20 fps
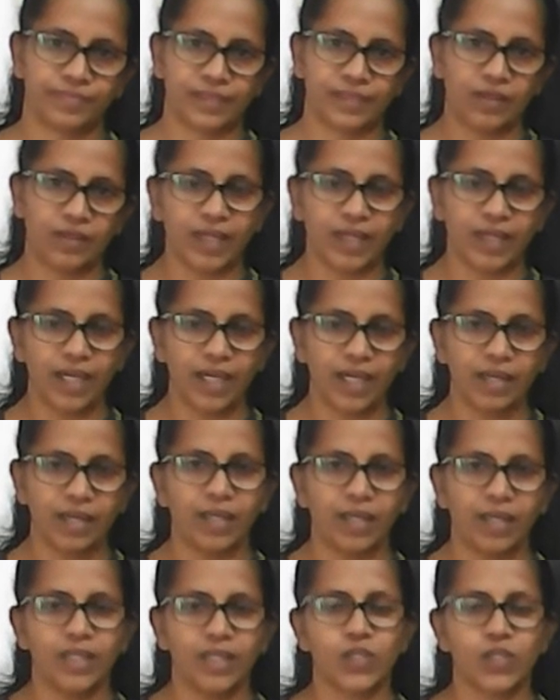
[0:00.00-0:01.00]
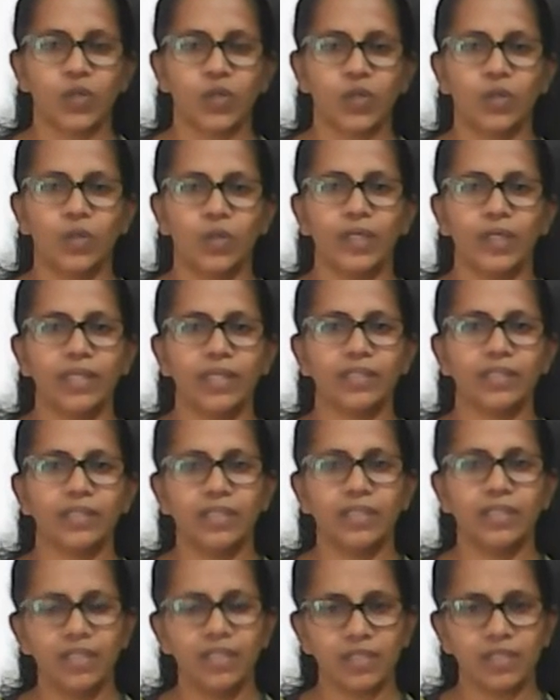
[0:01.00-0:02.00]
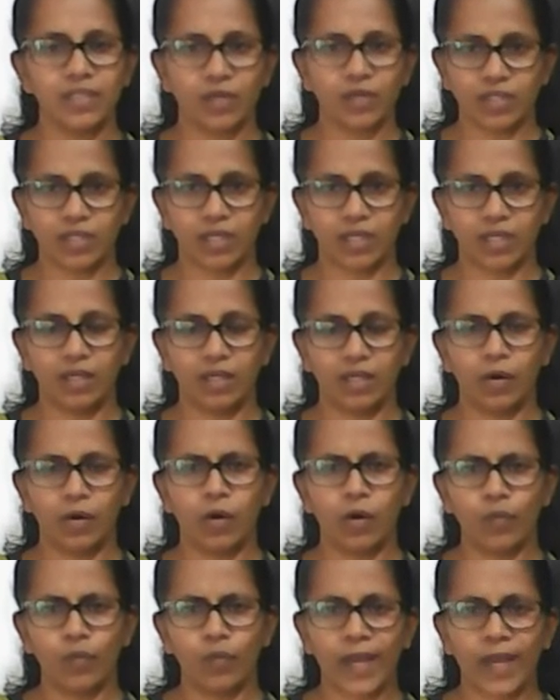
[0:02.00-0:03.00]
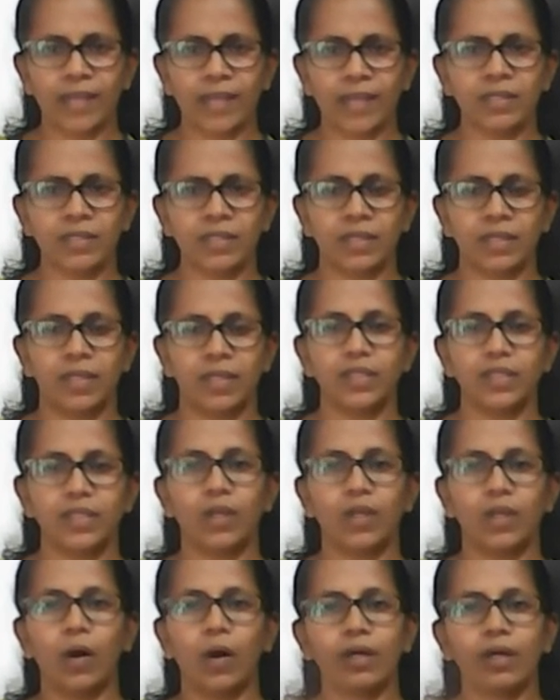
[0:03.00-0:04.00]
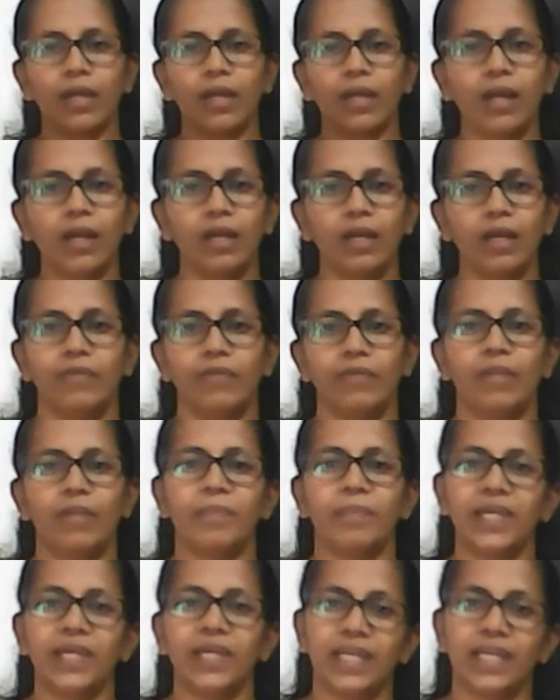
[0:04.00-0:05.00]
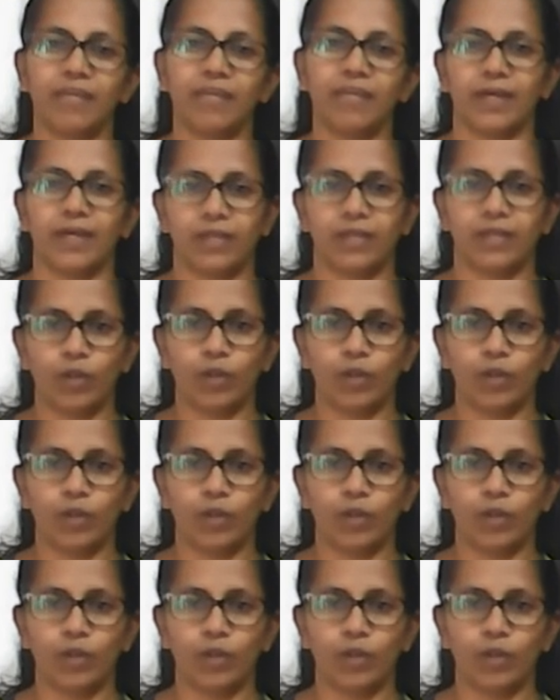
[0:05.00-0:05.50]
Okay. So, in this question, always total will be given.